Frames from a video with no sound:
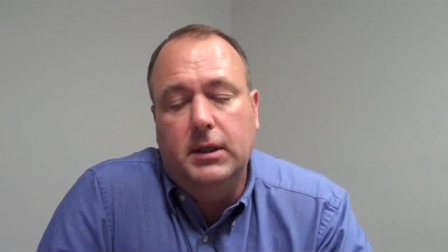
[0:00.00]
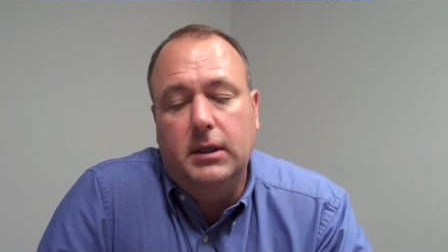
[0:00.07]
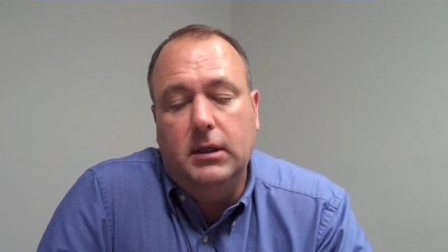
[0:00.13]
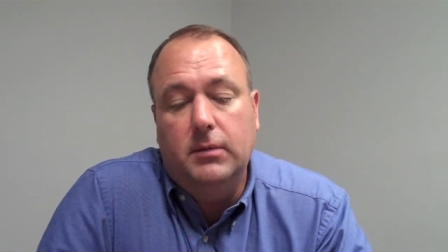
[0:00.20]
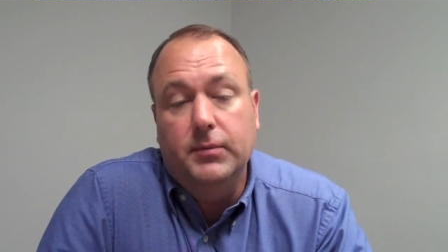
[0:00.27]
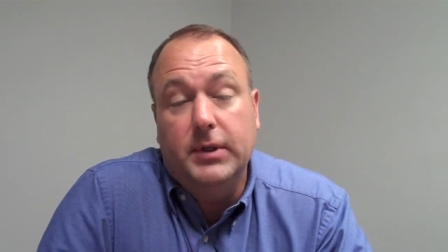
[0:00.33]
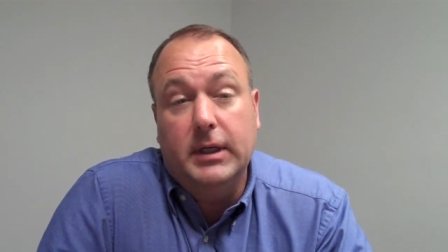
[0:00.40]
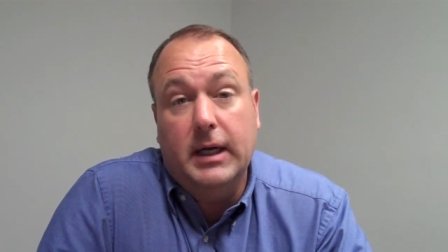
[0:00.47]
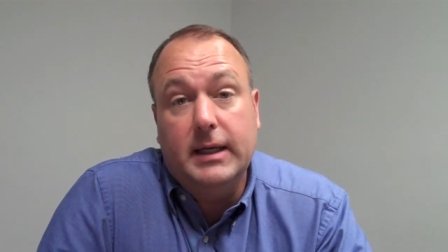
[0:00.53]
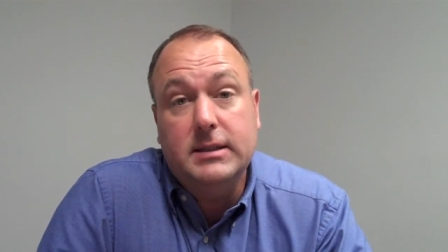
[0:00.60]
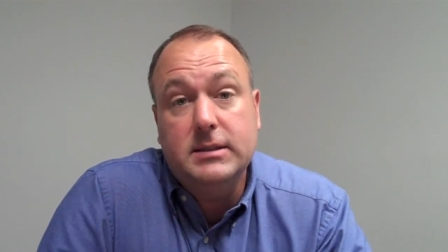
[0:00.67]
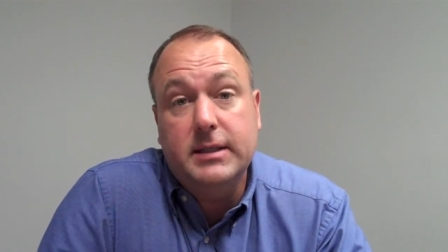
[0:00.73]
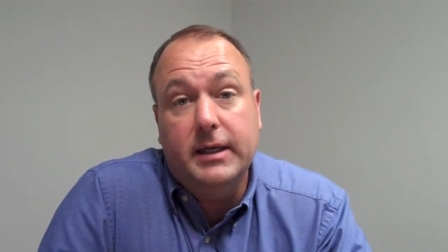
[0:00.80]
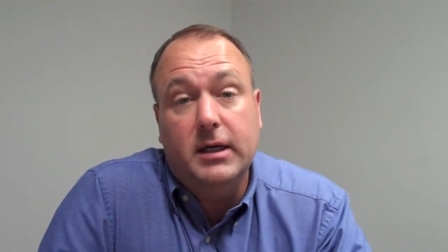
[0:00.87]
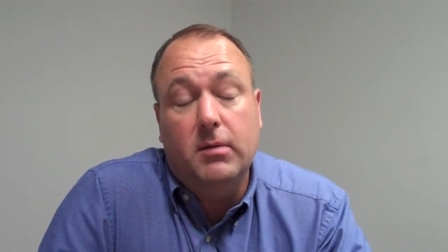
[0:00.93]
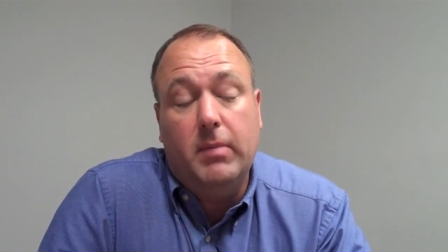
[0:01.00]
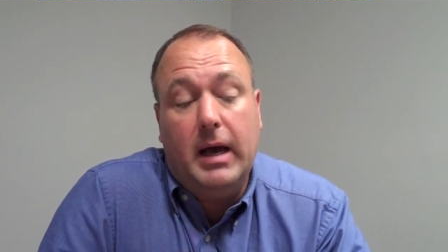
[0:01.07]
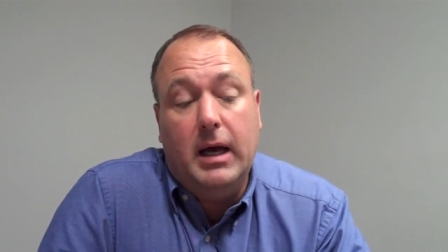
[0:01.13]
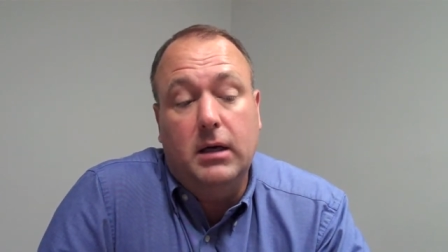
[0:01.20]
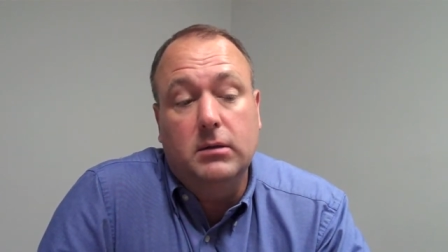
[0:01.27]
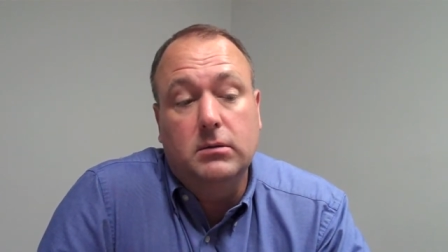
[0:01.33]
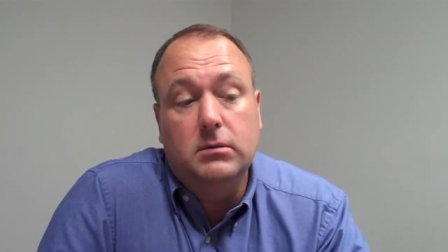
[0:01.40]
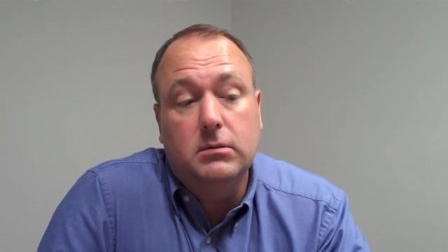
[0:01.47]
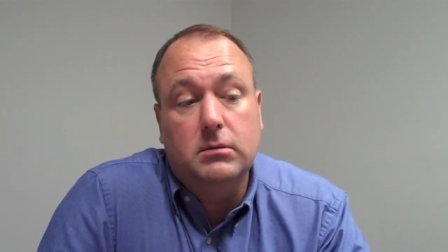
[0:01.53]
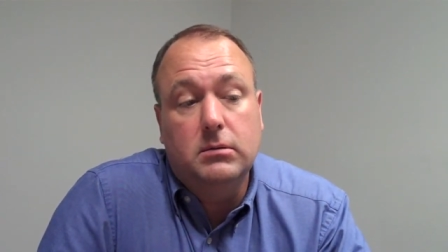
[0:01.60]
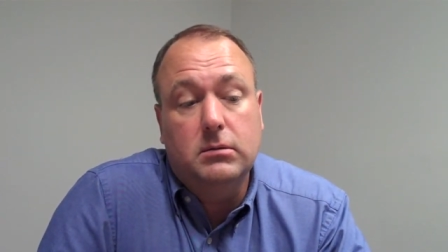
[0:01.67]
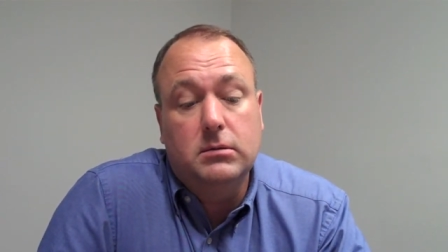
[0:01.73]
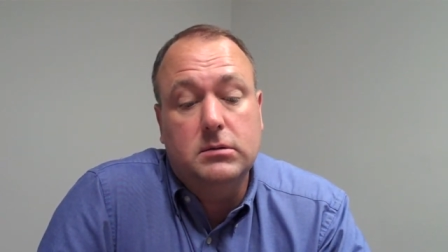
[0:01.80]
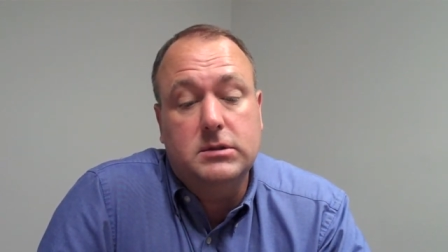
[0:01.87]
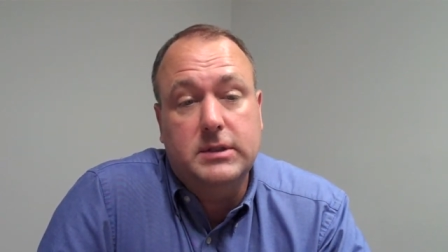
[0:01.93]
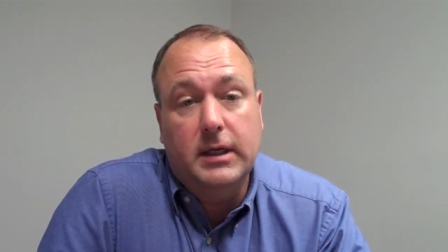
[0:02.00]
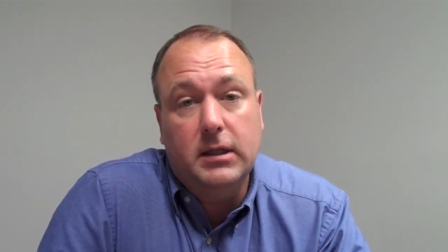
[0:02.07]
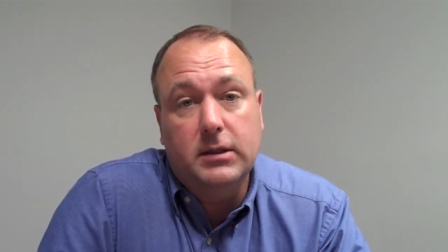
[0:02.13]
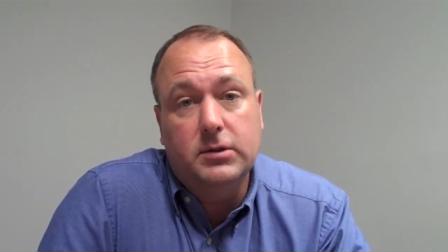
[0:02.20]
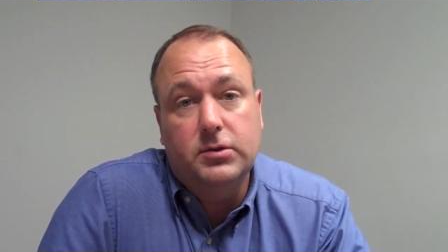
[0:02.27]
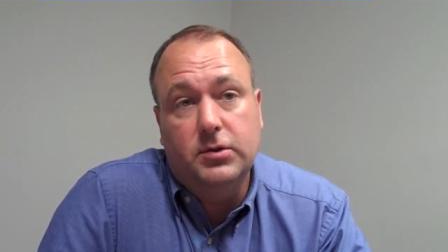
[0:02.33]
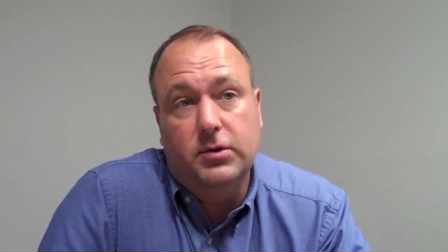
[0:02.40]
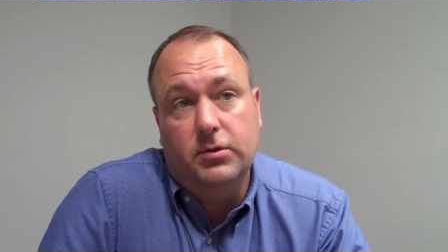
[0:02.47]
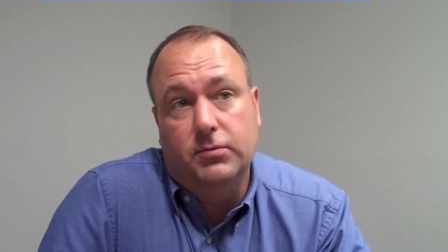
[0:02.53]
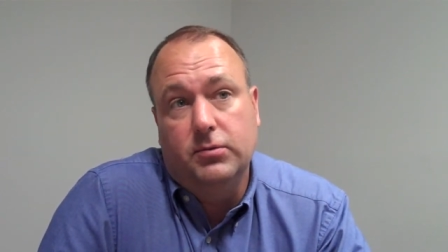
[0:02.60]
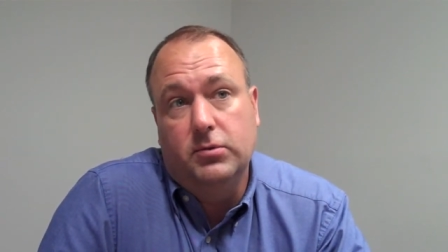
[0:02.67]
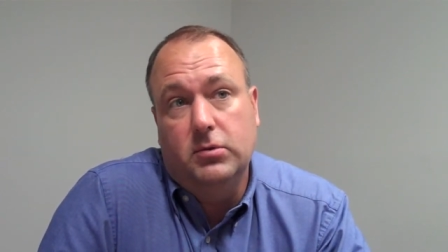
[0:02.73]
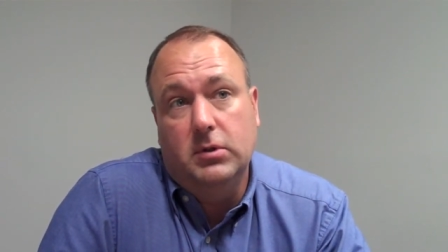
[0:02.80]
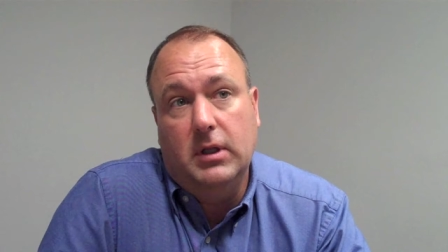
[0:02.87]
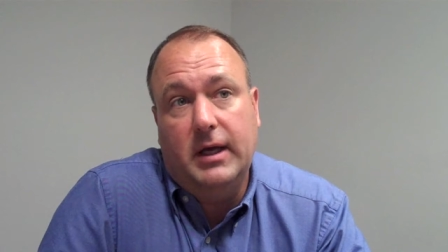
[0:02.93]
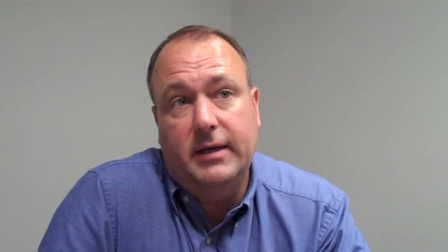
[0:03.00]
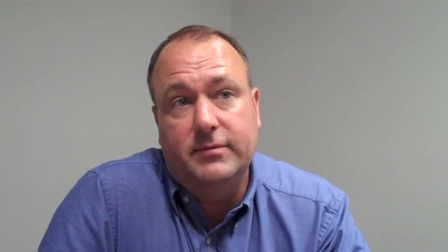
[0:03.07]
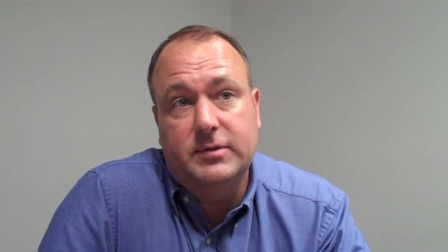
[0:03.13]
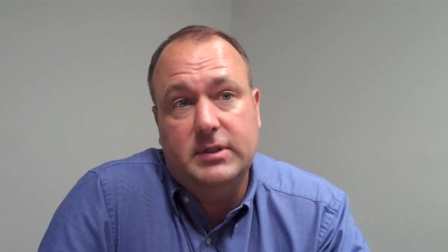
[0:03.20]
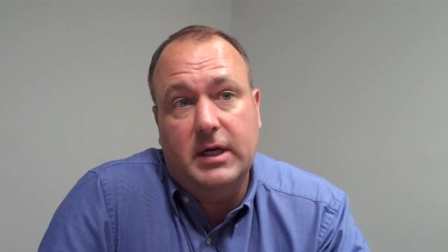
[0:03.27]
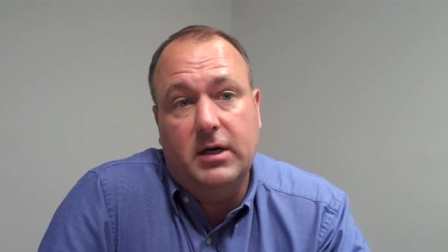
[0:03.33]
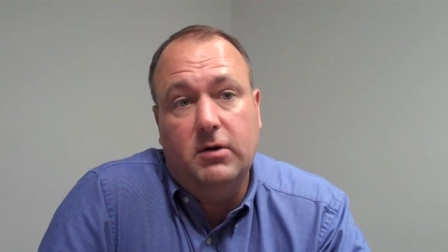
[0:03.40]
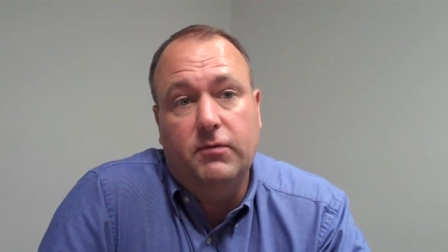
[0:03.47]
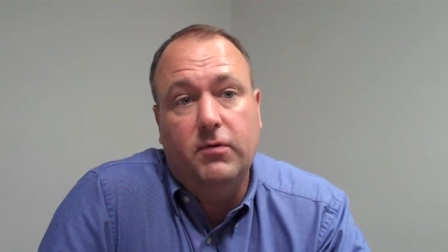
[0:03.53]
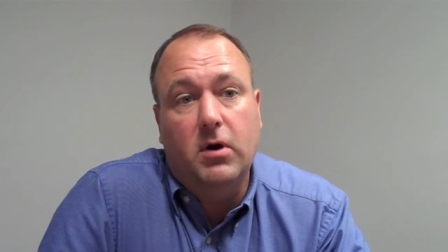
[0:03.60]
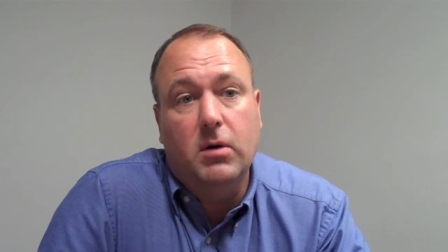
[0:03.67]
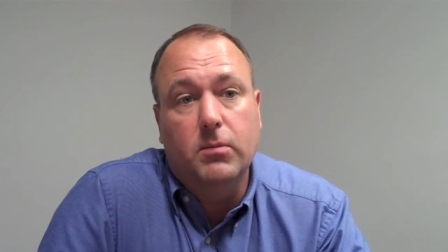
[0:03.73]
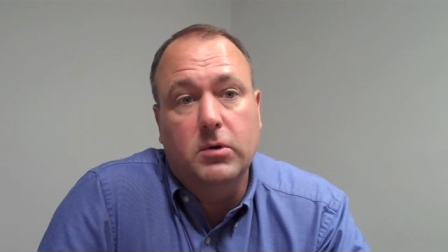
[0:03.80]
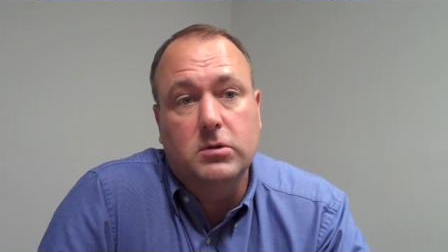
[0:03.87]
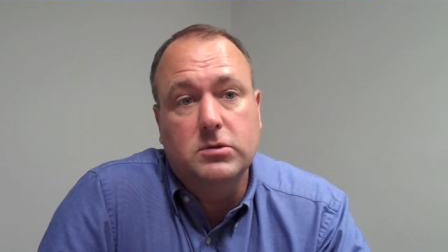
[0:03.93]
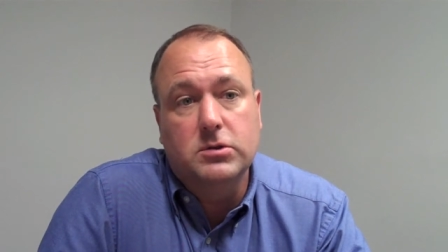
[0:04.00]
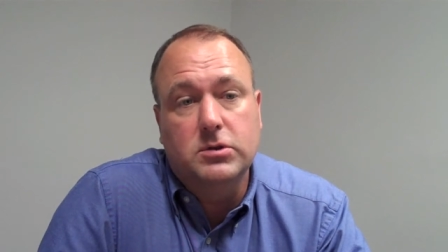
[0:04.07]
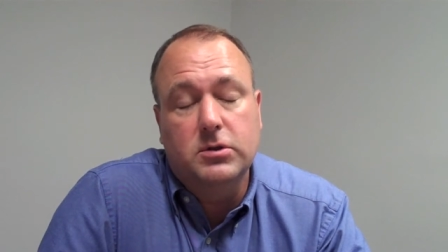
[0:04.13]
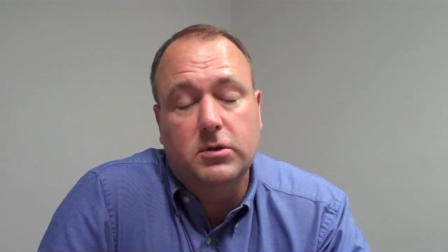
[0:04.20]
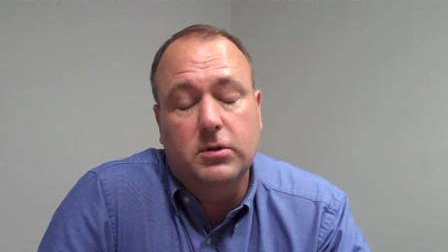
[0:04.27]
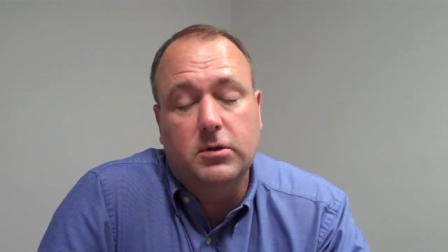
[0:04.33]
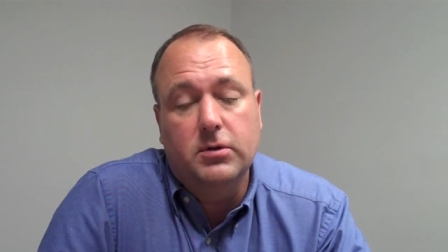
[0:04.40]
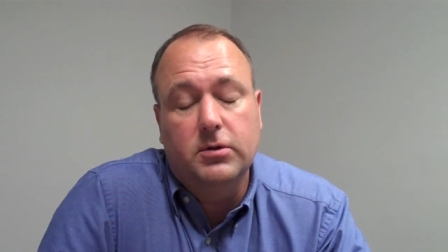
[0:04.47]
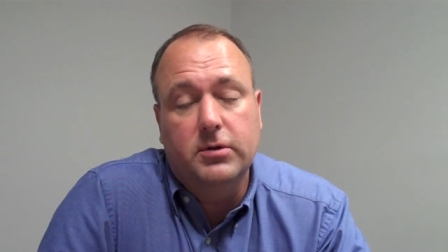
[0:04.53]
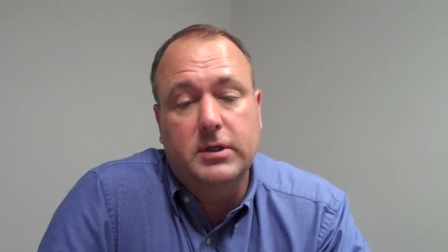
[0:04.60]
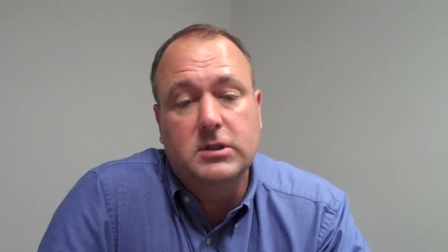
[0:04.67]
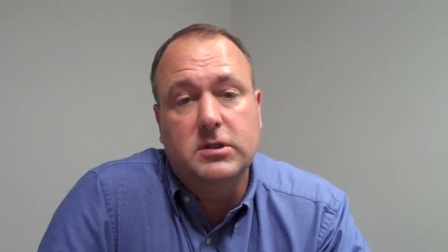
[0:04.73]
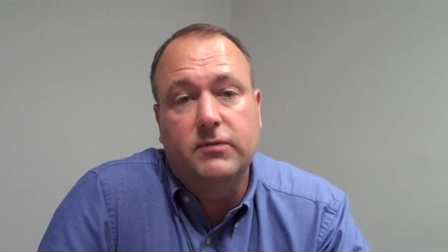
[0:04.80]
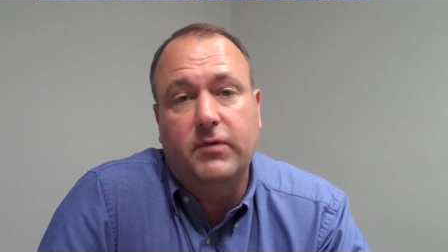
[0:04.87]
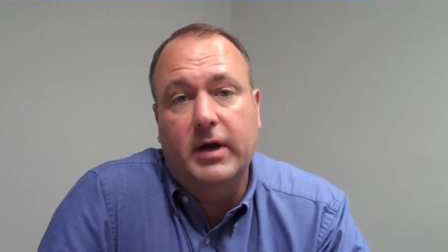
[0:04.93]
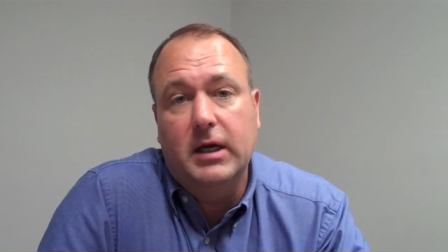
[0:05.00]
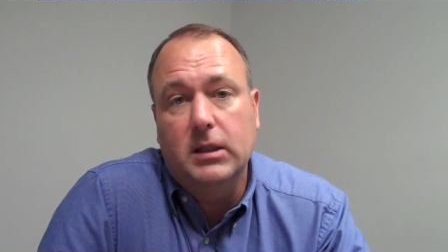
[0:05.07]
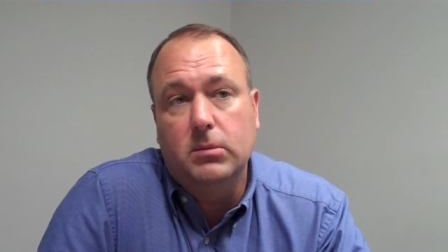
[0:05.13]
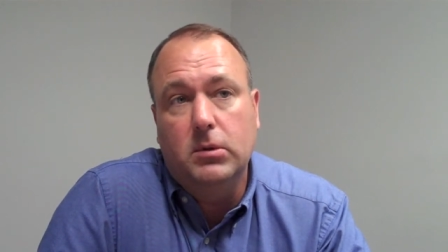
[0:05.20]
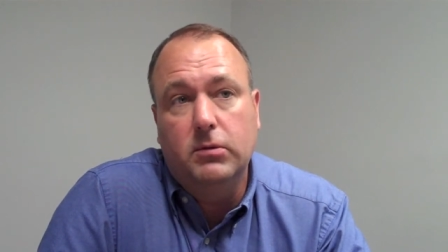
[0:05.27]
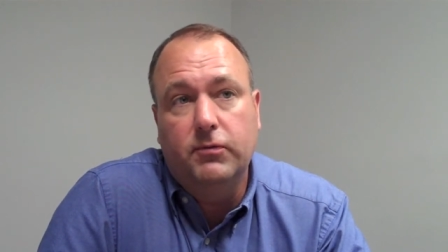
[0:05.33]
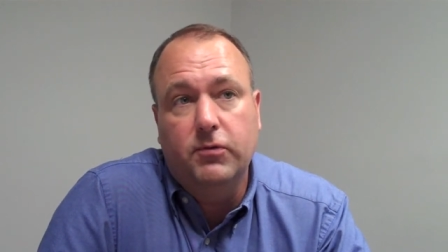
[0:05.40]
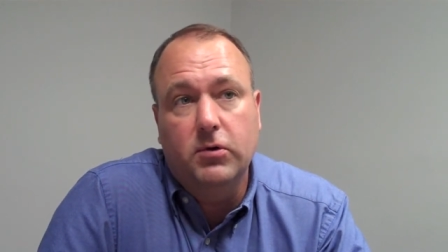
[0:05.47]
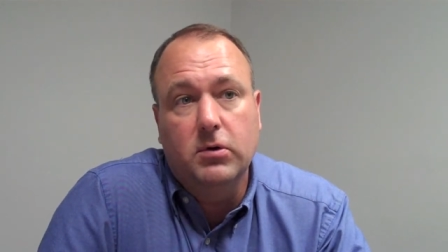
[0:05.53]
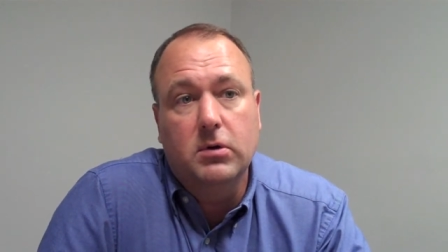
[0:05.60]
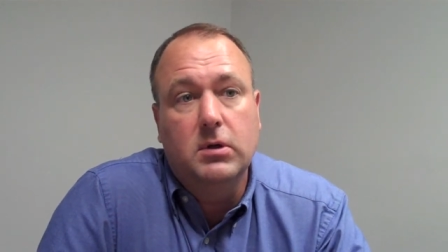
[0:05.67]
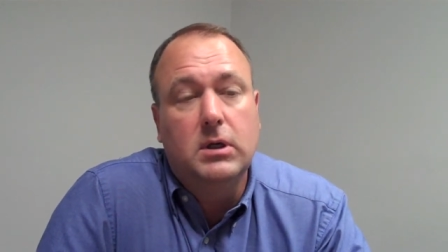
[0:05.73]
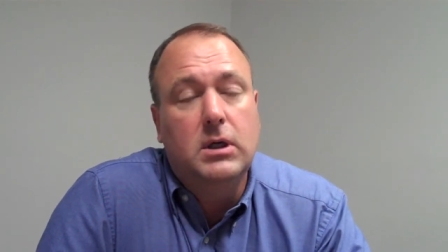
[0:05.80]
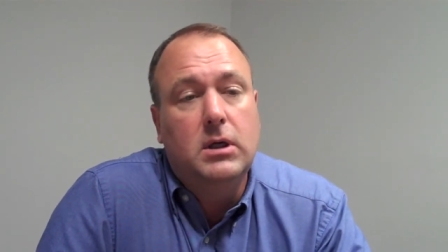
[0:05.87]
Um, the nice thing about selling to the rural lifestyle farmers, there, there is available for,